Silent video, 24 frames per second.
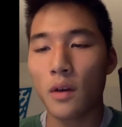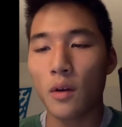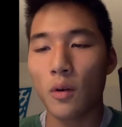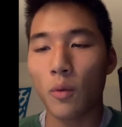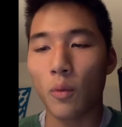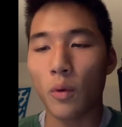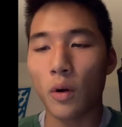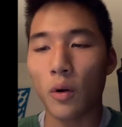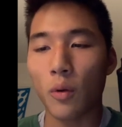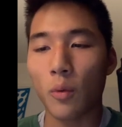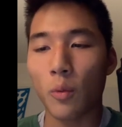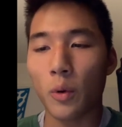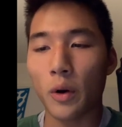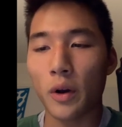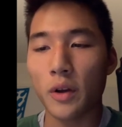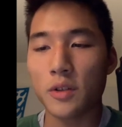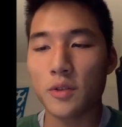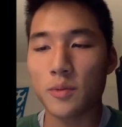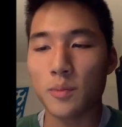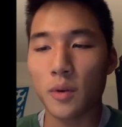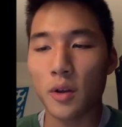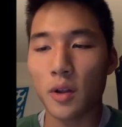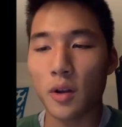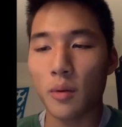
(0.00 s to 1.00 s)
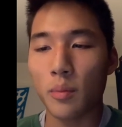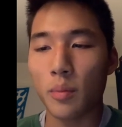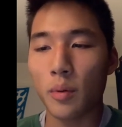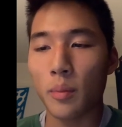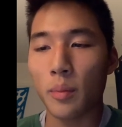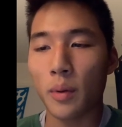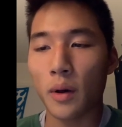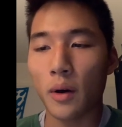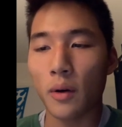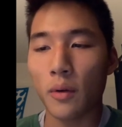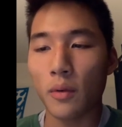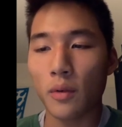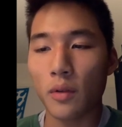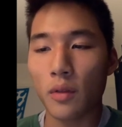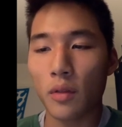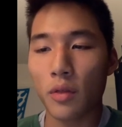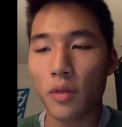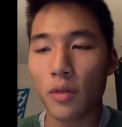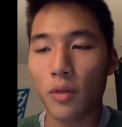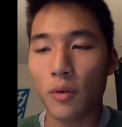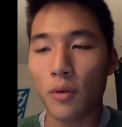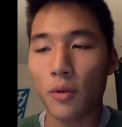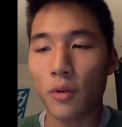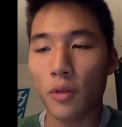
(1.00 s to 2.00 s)
while whites made up about
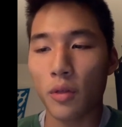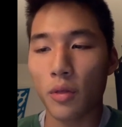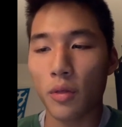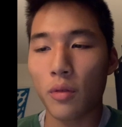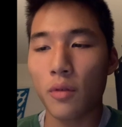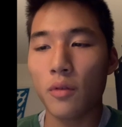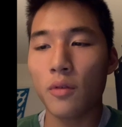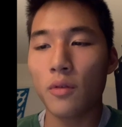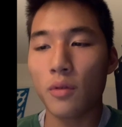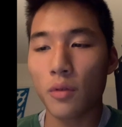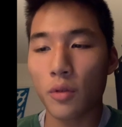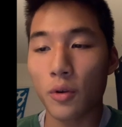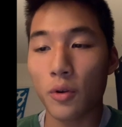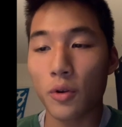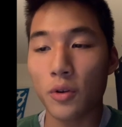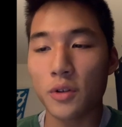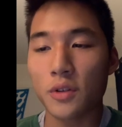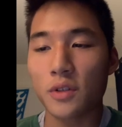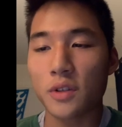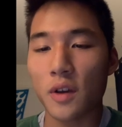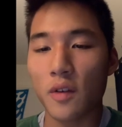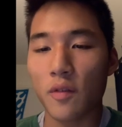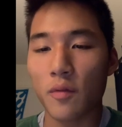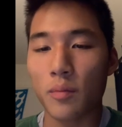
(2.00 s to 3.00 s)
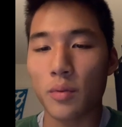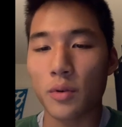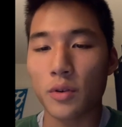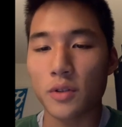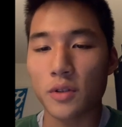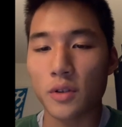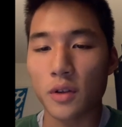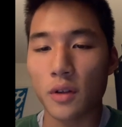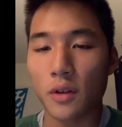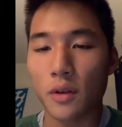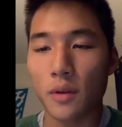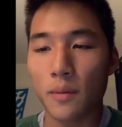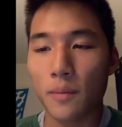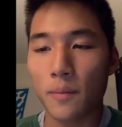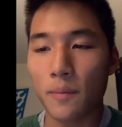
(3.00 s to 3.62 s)
37%.